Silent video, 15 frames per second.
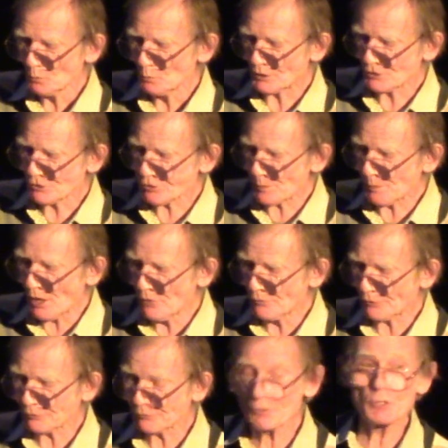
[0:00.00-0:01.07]
would trip
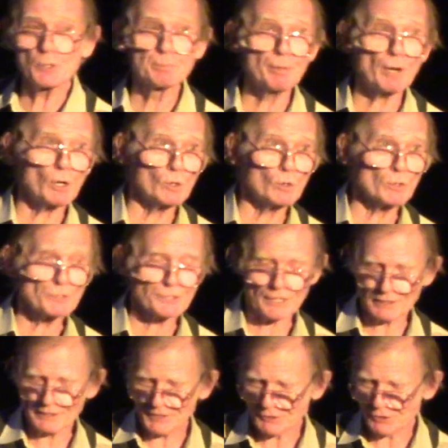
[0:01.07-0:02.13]
over food bowls
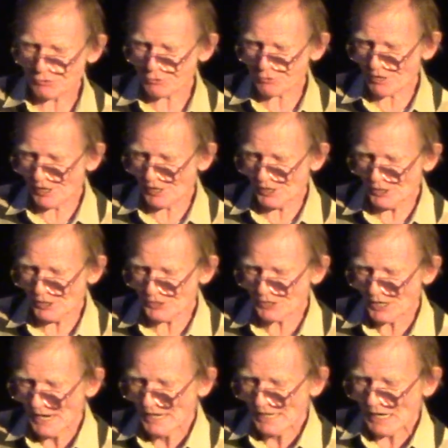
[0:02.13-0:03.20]
and litter
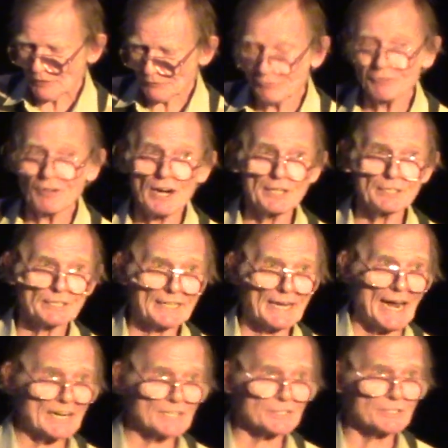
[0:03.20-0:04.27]
trays and find
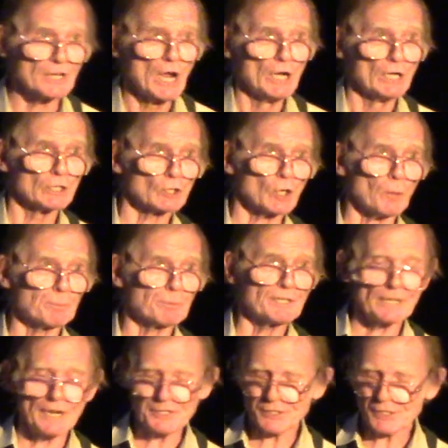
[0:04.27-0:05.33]
cats
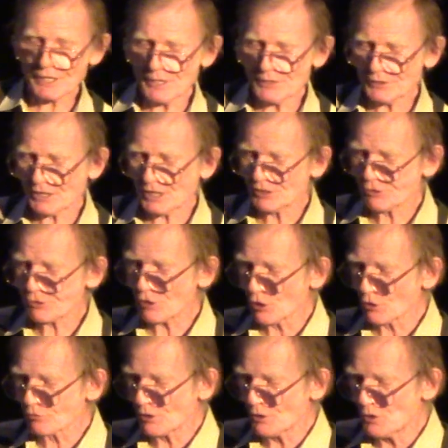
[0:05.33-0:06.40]
copulating in the
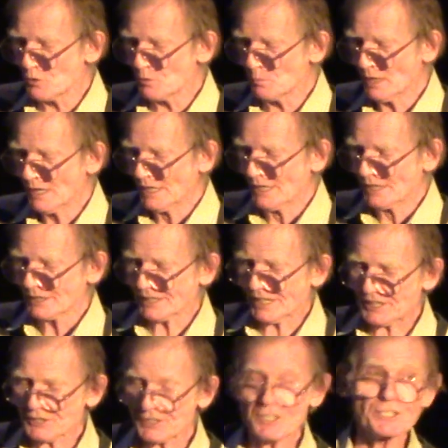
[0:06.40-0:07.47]
control room,
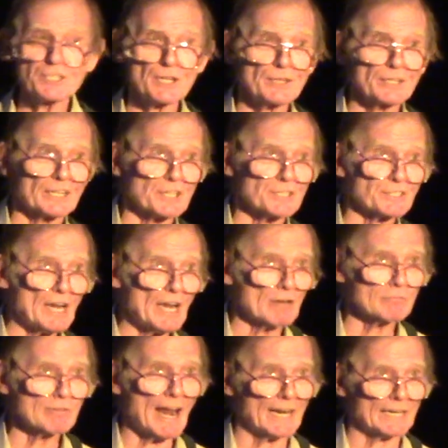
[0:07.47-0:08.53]
kittens in the
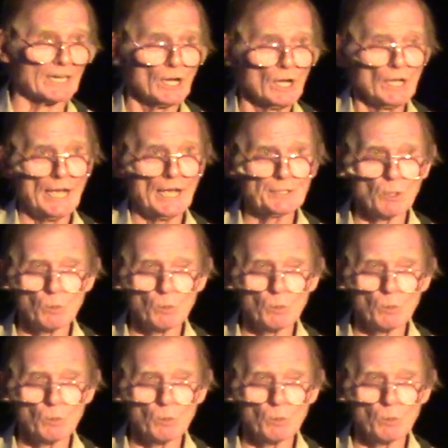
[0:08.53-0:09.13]
cassette rack, and